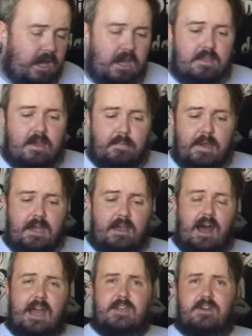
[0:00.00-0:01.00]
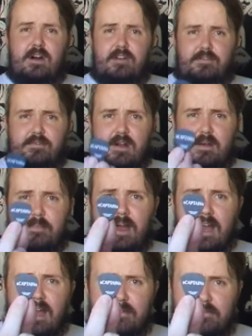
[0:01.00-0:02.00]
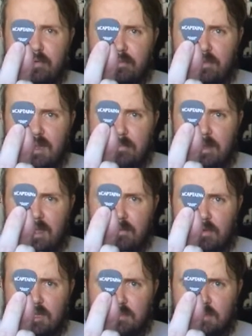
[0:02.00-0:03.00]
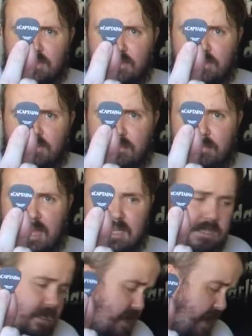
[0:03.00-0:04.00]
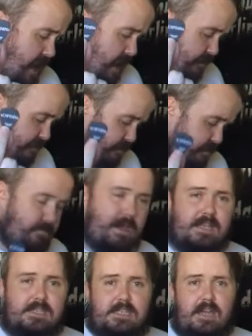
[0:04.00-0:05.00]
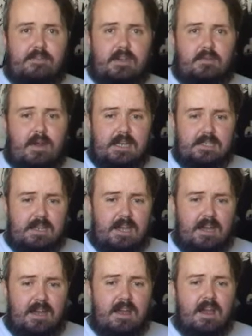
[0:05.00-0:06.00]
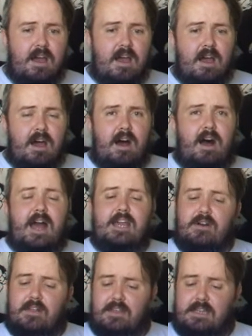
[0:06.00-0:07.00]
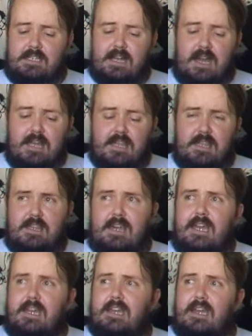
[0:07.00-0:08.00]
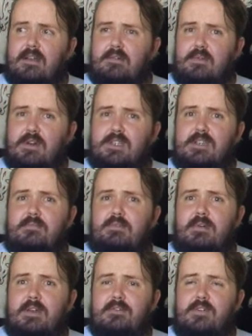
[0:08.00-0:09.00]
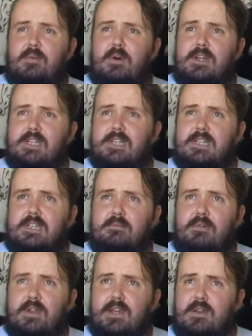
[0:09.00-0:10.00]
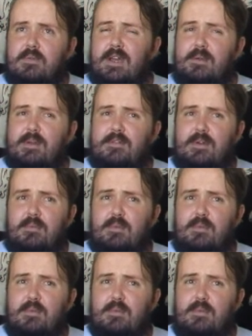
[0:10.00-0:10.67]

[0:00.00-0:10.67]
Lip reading: Is a pick I got from a friend of mine, Ross McDougall, who plays guitar for the band Saving Grace. Now, I got this, I think, and Ross can probably, if you're watching this, can probably correct me if